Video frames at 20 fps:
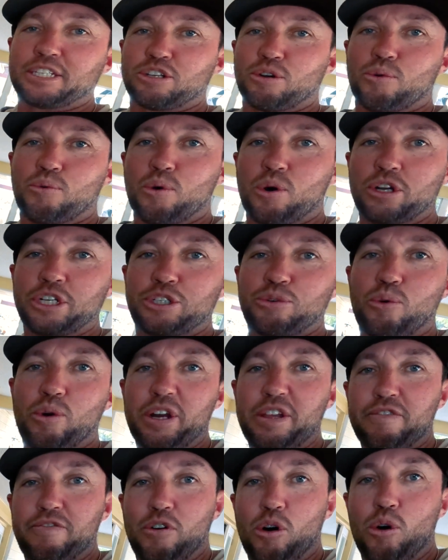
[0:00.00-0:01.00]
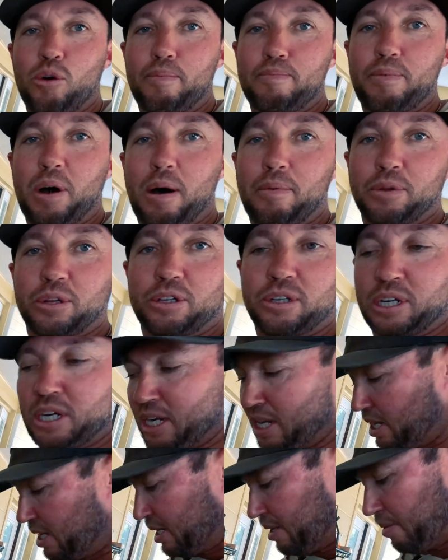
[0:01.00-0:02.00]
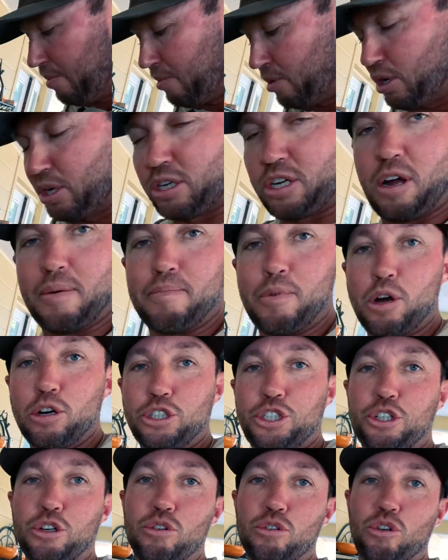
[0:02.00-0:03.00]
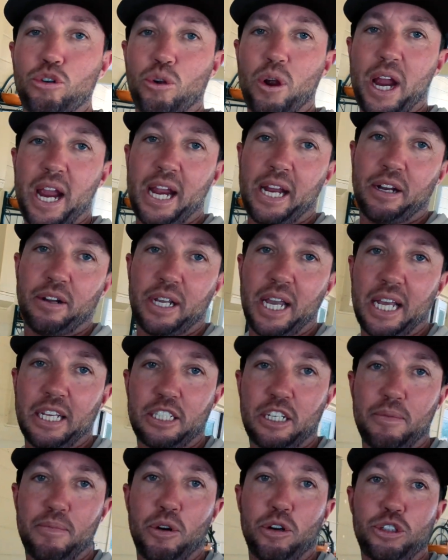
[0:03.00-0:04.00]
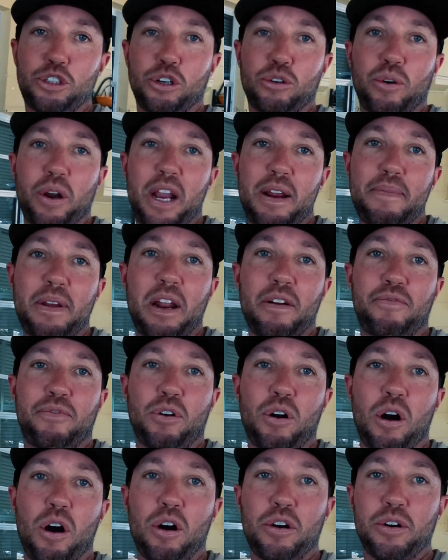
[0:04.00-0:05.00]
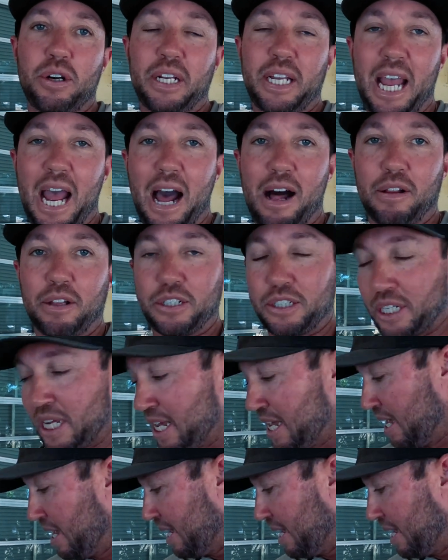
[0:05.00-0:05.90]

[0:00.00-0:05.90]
It's a 120 volt bubbler, commercial grade, okay? It's commercial grade, made up for 100 gallons.